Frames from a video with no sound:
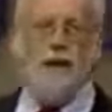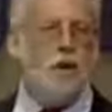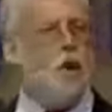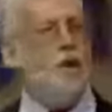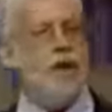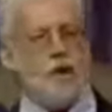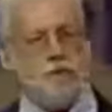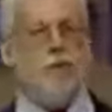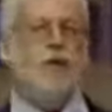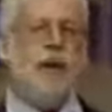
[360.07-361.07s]
So you're
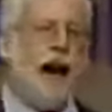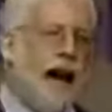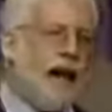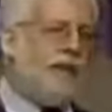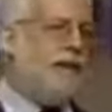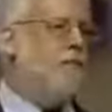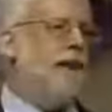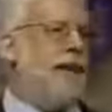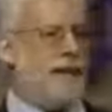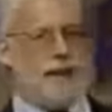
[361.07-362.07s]
supposed to ask a
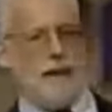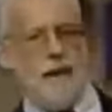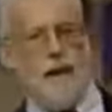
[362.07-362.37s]
Mason.